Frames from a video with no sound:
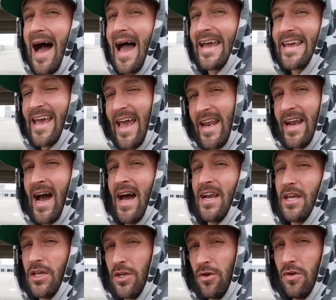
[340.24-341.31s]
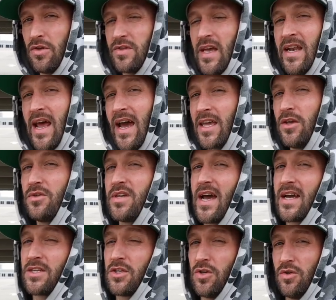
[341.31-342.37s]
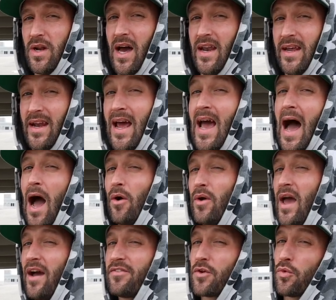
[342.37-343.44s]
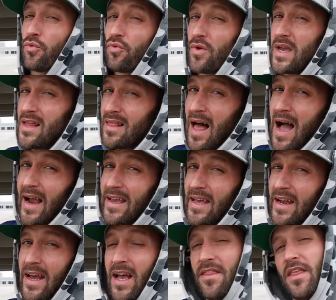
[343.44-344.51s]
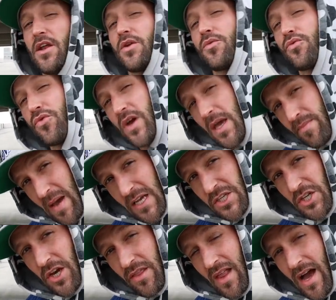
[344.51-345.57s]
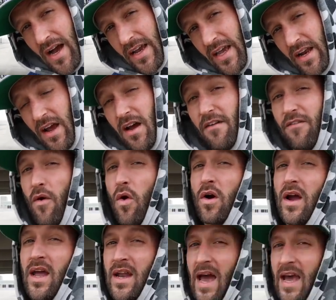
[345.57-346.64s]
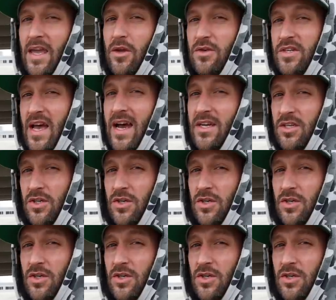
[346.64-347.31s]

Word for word: I cannot use an EcuTek tune on it. I would have to relock it, then re-bench unlock it for an EcuTek